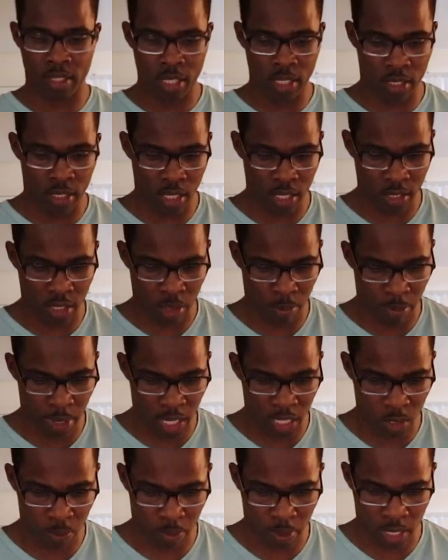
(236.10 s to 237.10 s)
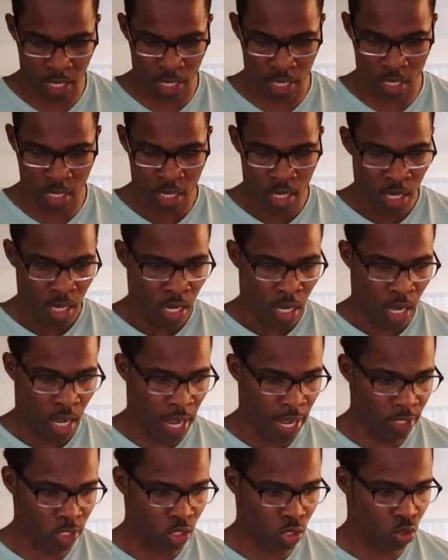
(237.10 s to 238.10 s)
this is the base plate.
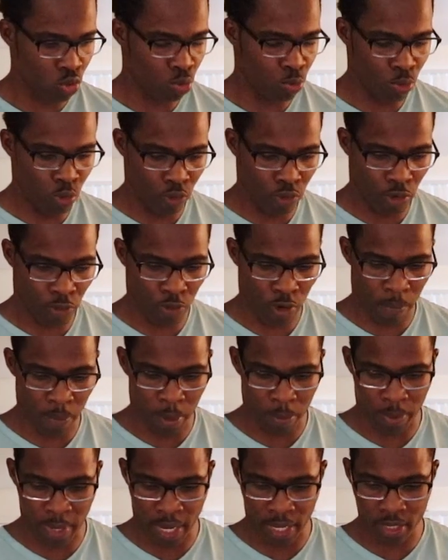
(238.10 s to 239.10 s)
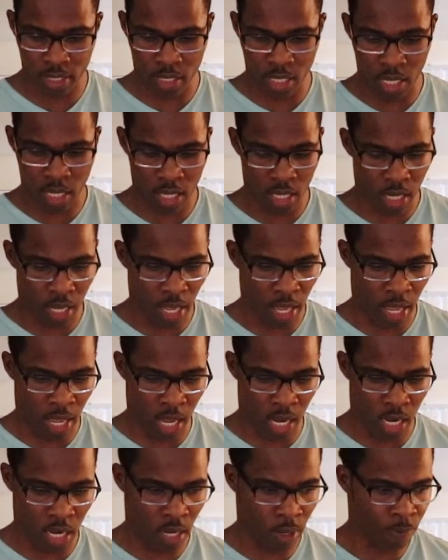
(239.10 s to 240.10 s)
I just removed it from the plastic,
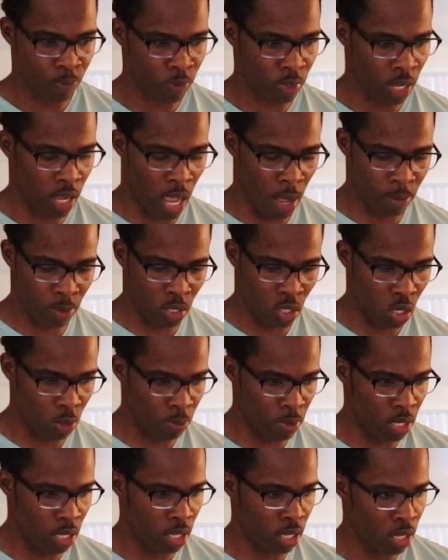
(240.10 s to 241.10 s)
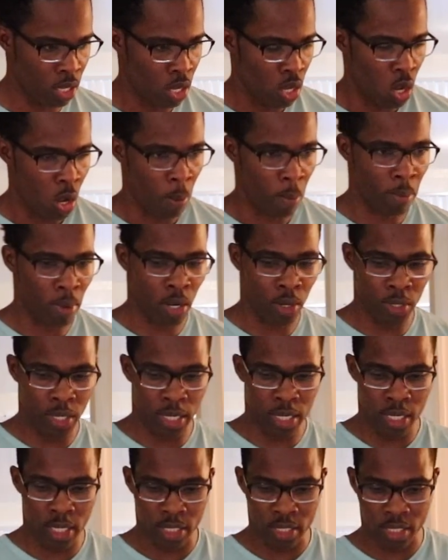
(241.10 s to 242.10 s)
and I'm gonna be
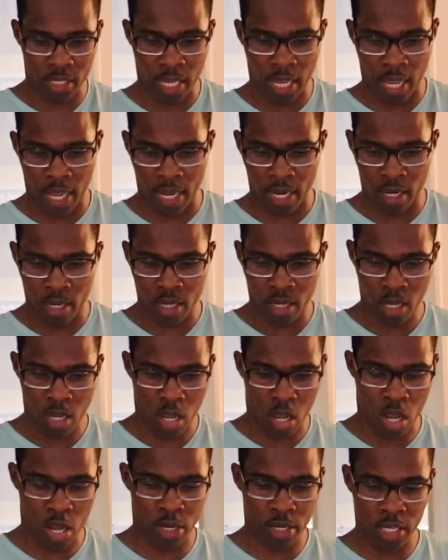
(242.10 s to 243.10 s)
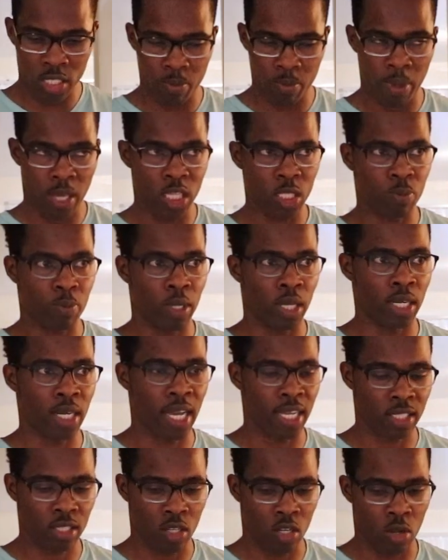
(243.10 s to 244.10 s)
mounting the stand on base plate
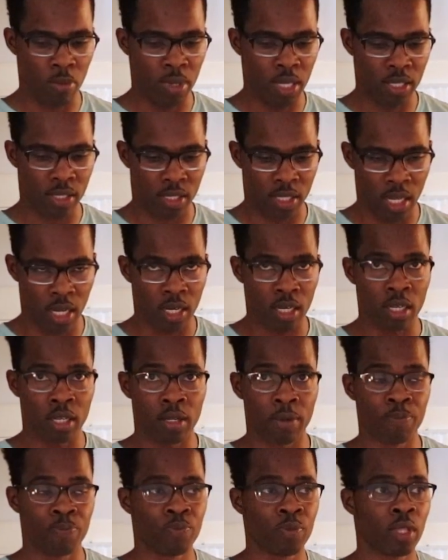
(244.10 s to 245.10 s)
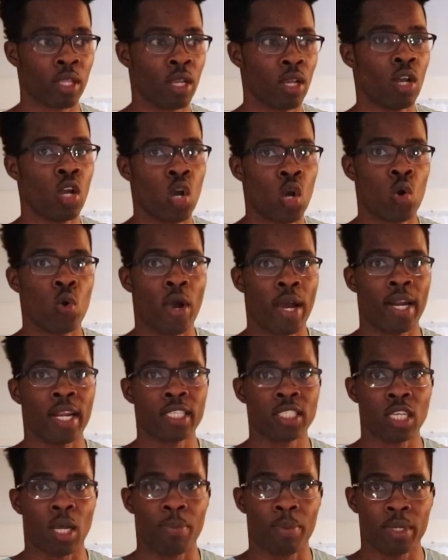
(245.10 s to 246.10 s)
that's gonna be sitting right
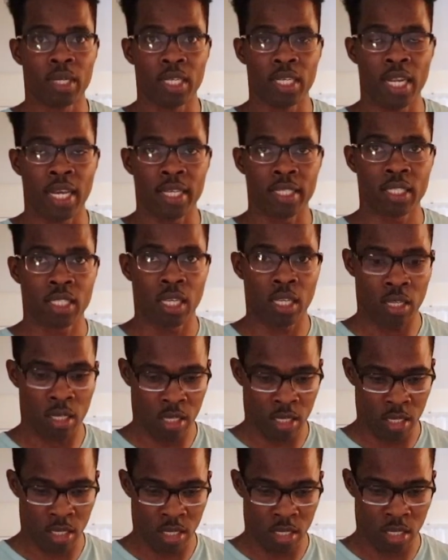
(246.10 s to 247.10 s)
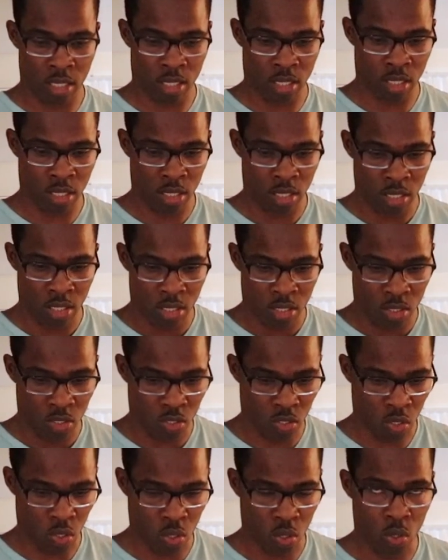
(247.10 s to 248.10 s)
on top of the desk.
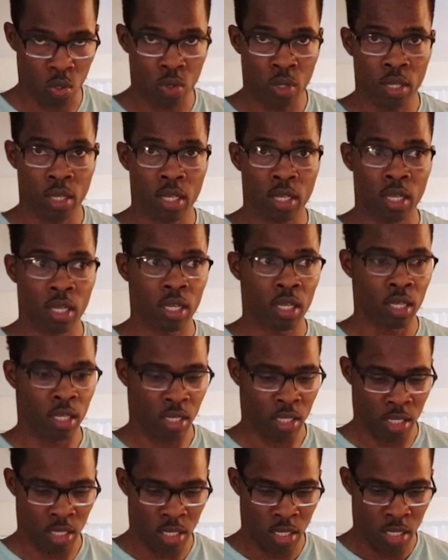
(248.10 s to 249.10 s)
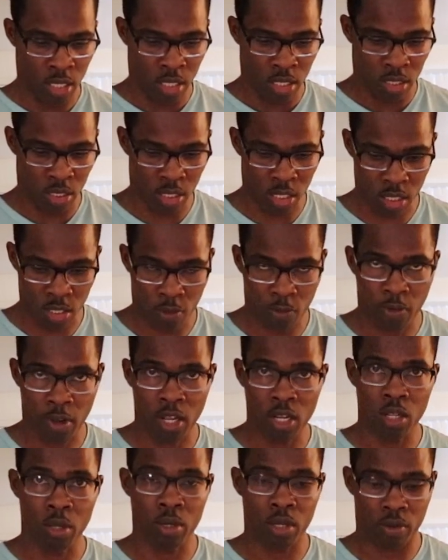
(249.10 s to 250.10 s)
So just
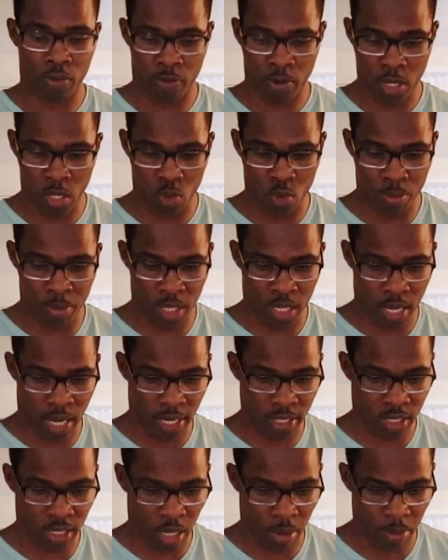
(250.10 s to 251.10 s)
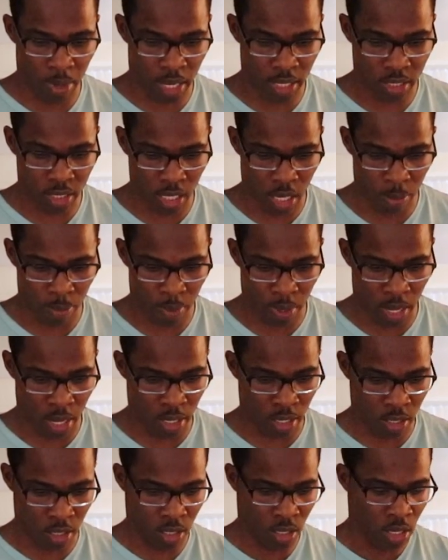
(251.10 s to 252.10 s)
follow with me, guys, step by step,
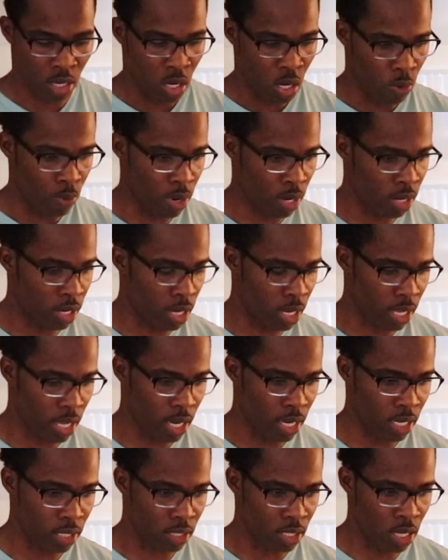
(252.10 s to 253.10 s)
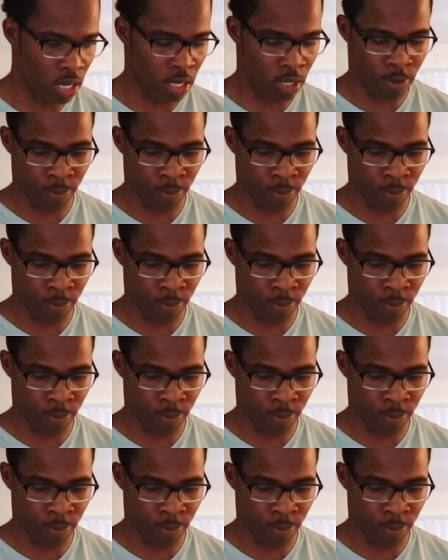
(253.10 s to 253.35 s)
and we're gonna get this done.